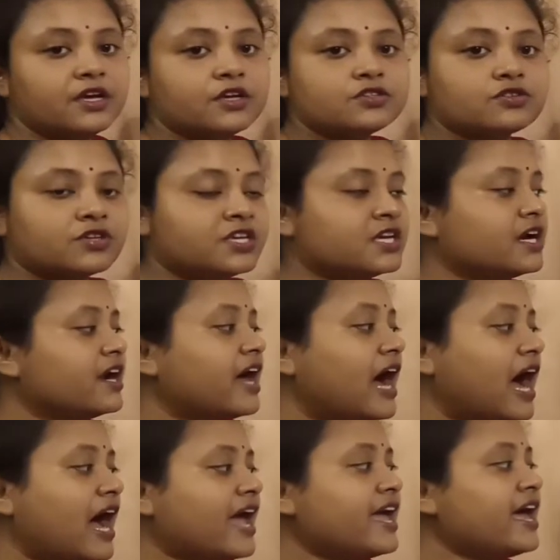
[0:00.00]
So here
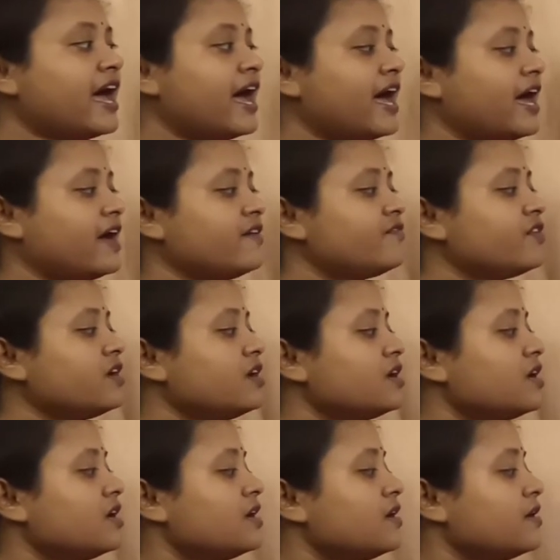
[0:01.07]
I
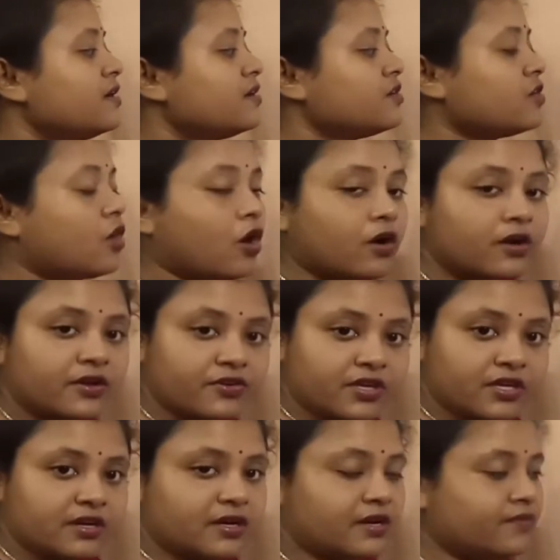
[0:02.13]

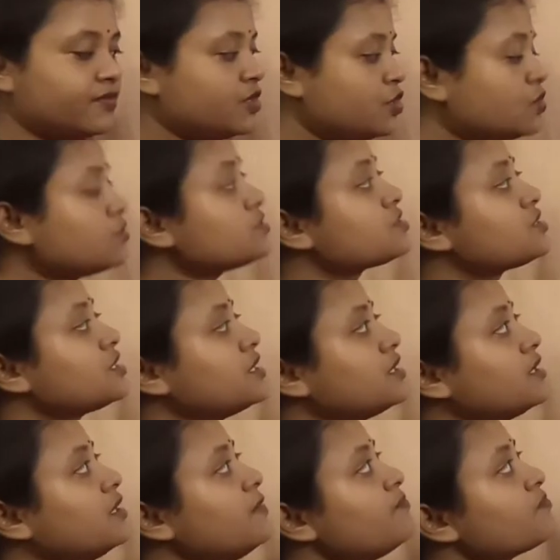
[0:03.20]
have used
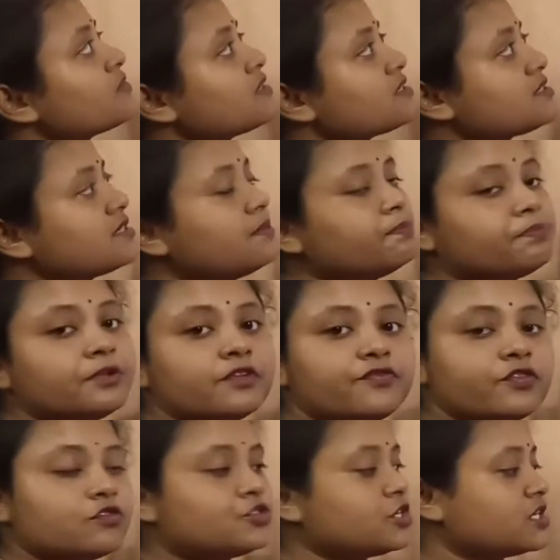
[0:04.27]
here the simple
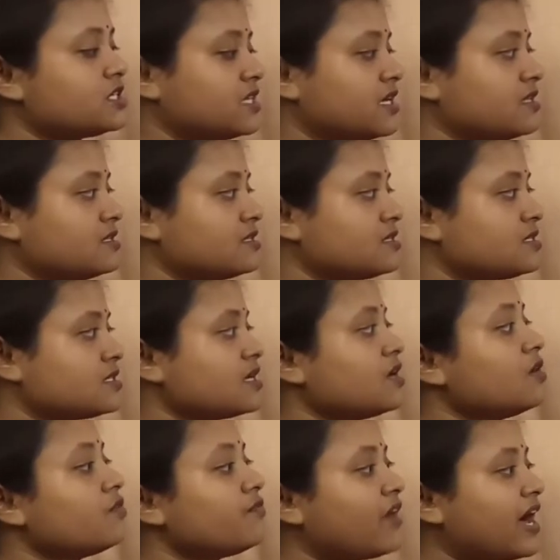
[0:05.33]
future tense.
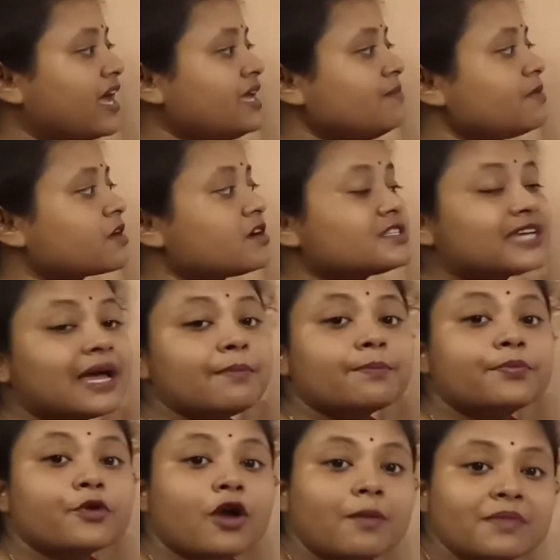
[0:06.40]
Why? Because I am
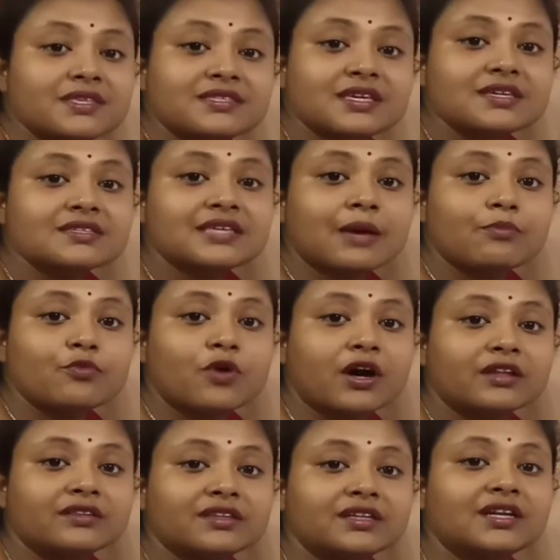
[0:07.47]
promising
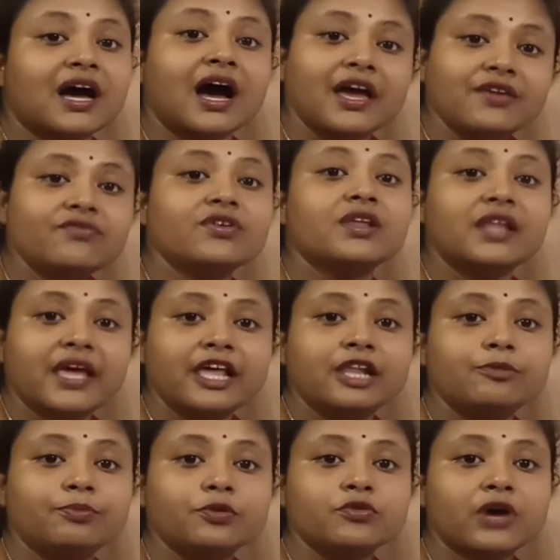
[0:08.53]
someone that I will
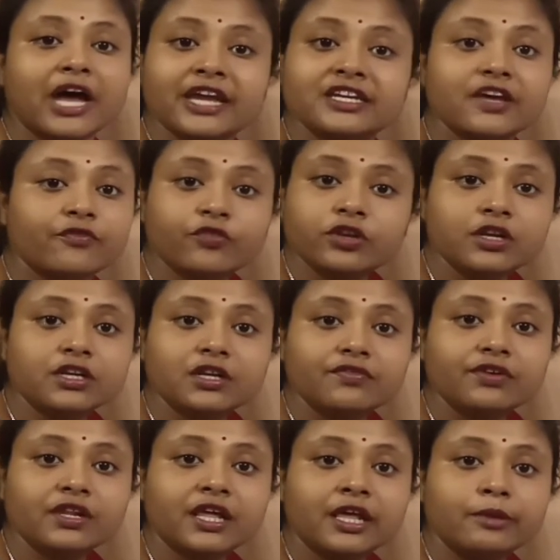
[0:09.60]
help you. I definitely
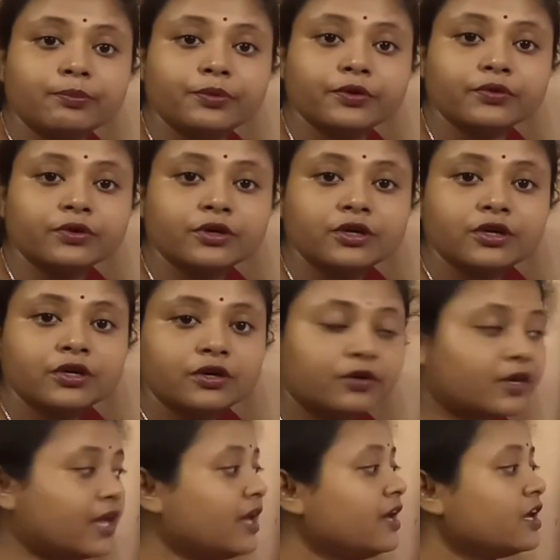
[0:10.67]
will help you.
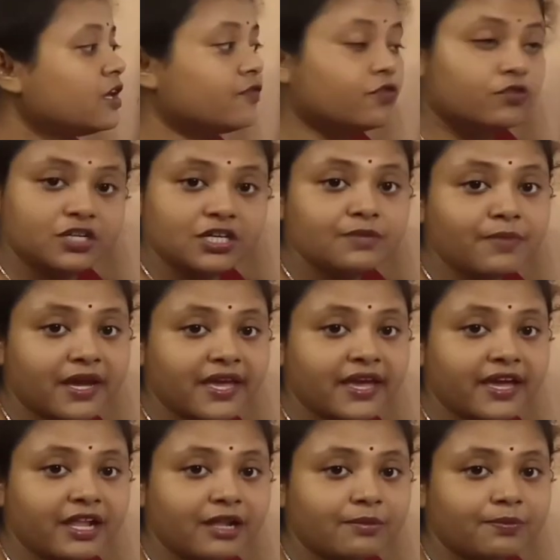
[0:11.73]
Okay? If you need my
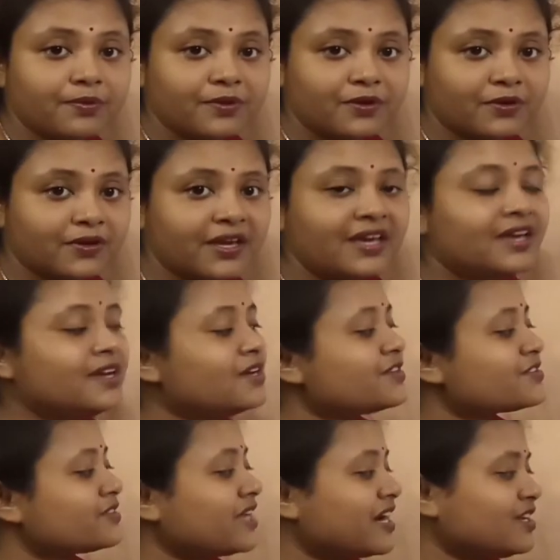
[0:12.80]
help. Okay?
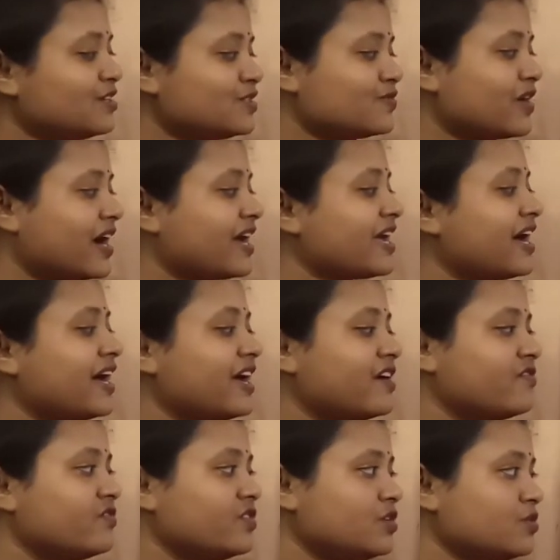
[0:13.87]
So that is why I
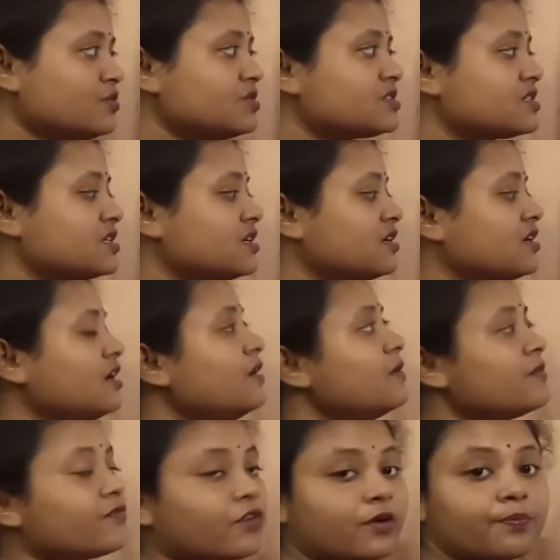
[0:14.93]
have used here
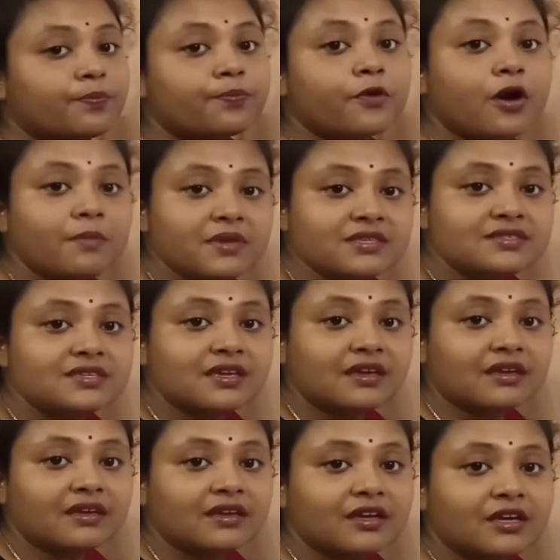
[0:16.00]
for
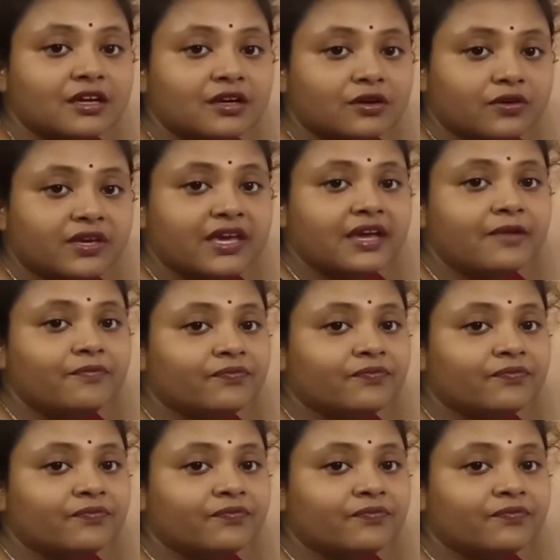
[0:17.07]
promising. Okay?